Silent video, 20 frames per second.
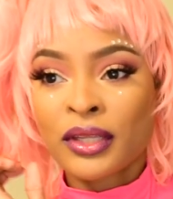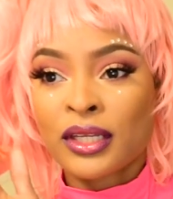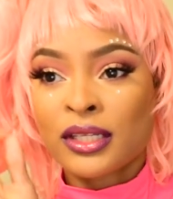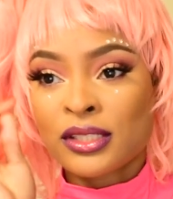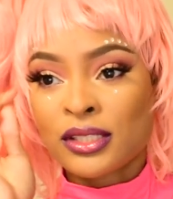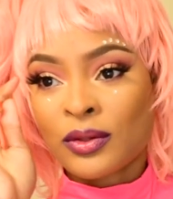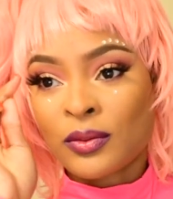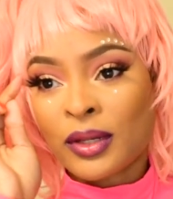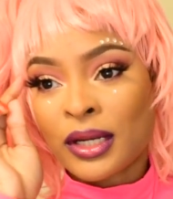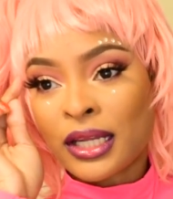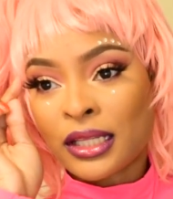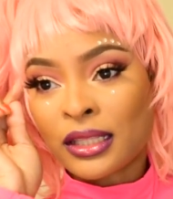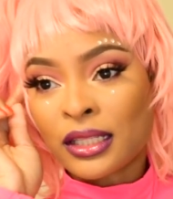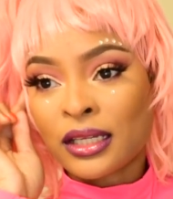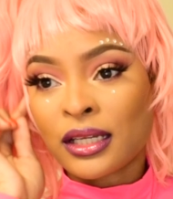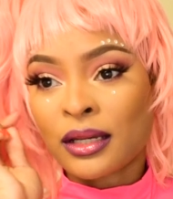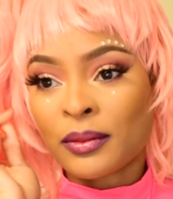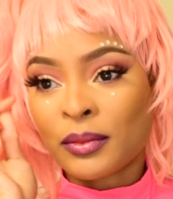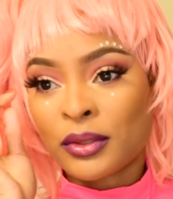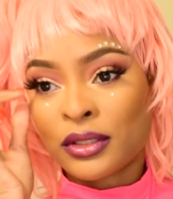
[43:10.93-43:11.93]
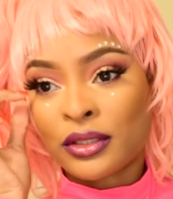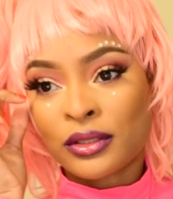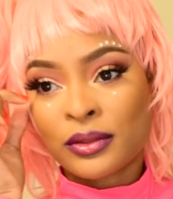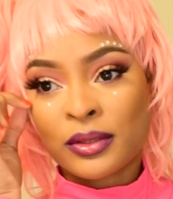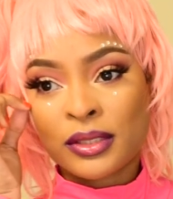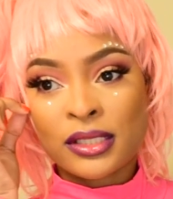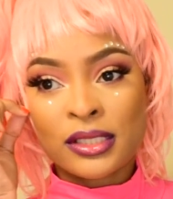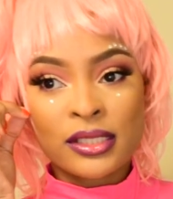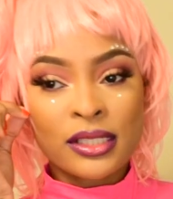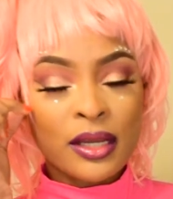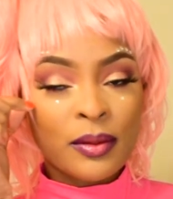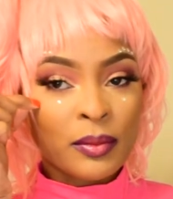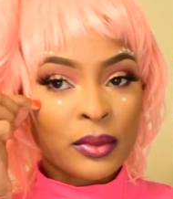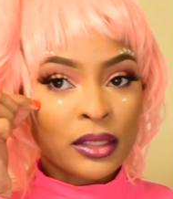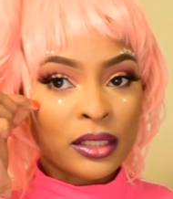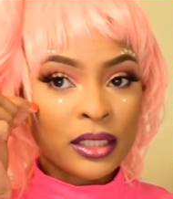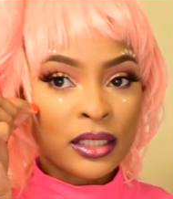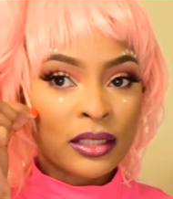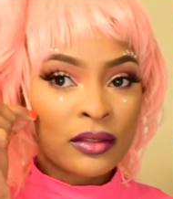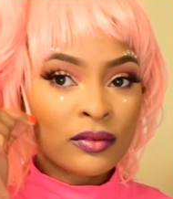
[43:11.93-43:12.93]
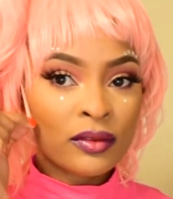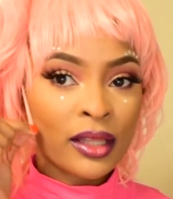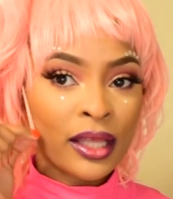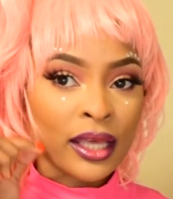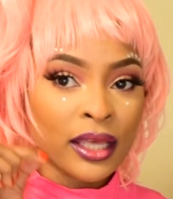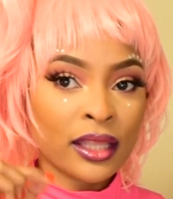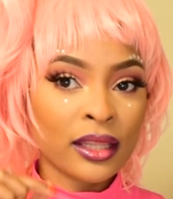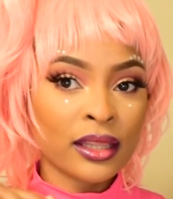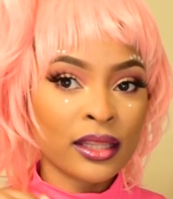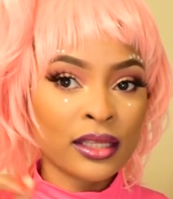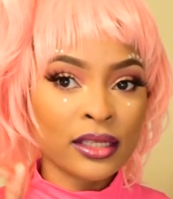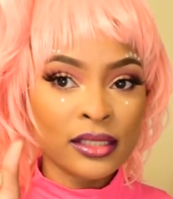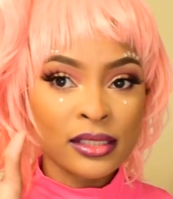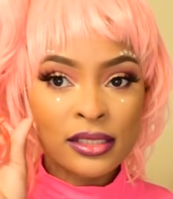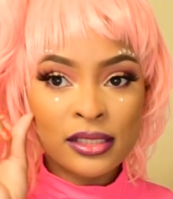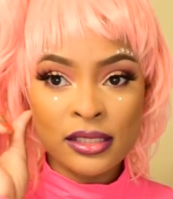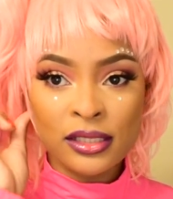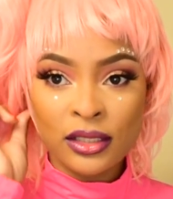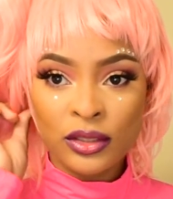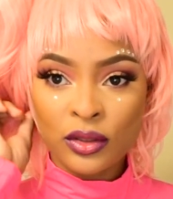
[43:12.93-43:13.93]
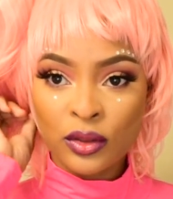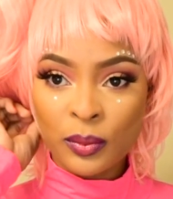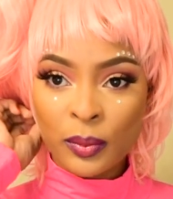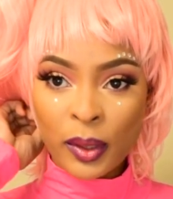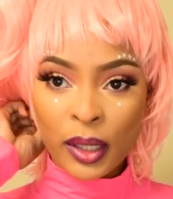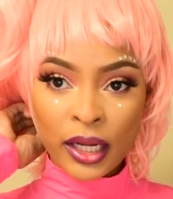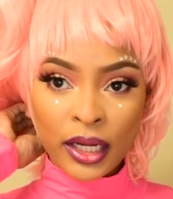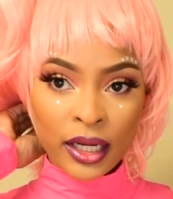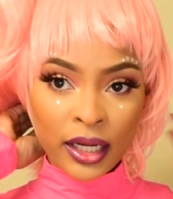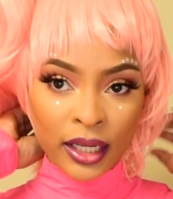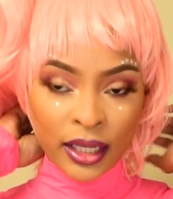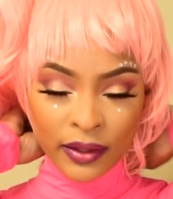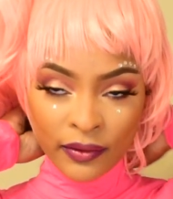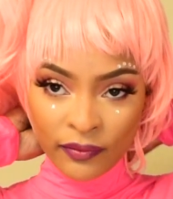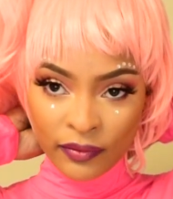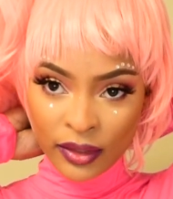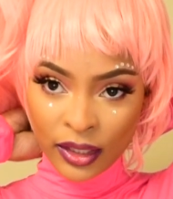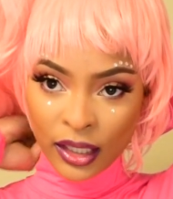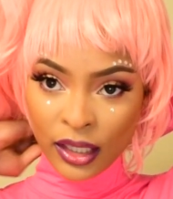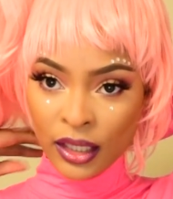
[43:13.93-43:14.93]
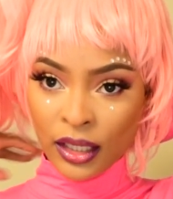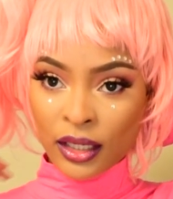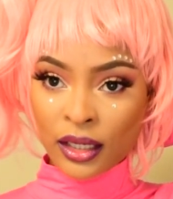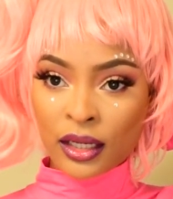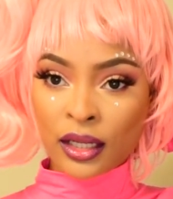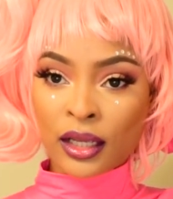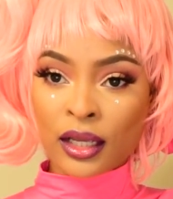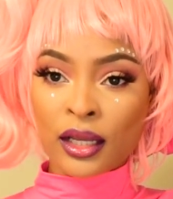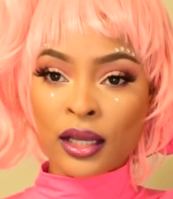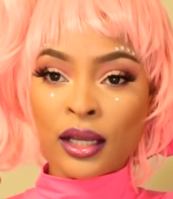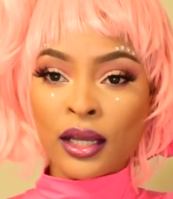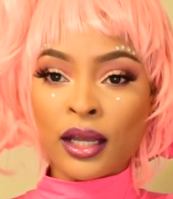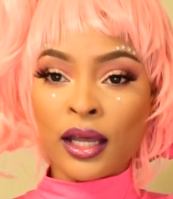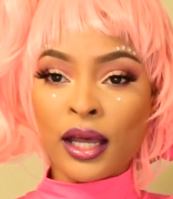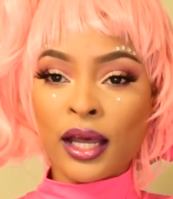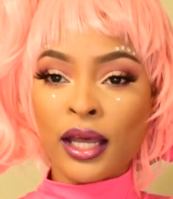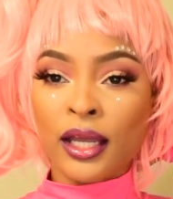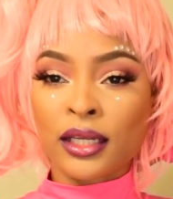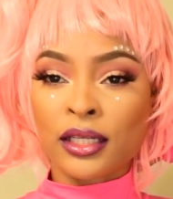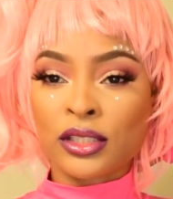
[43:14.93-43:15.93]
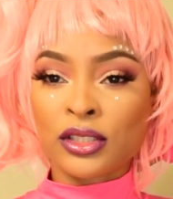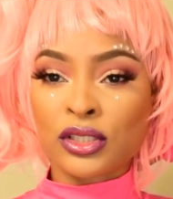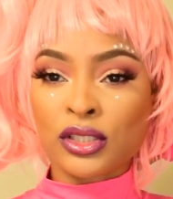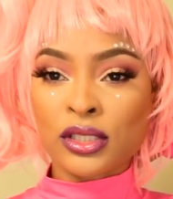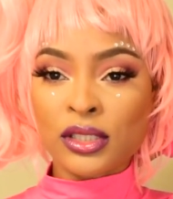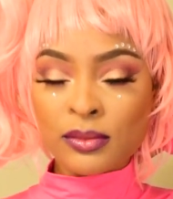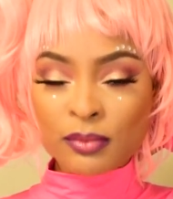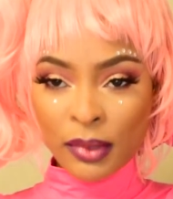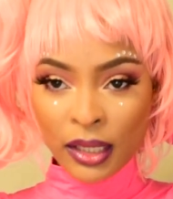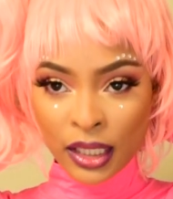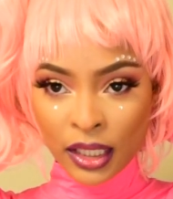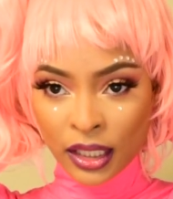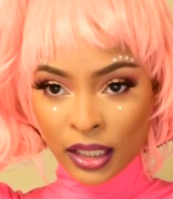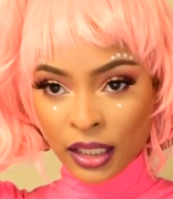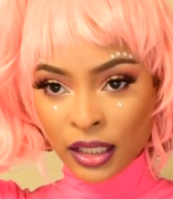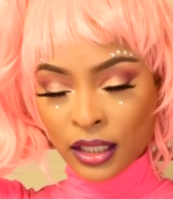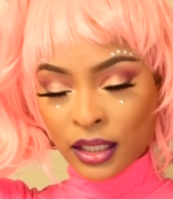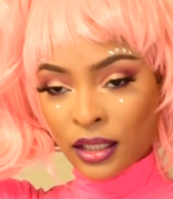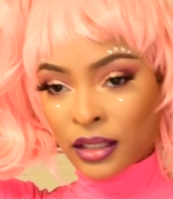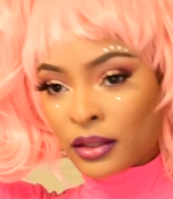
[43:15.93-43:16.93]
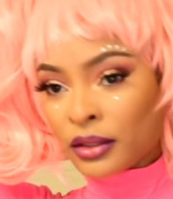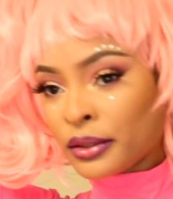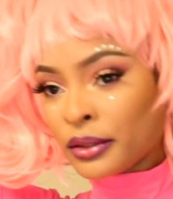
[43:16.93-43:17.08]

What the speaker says: So what I think I'm gonna do is I'm gonna leave like this little part and then kind of just make it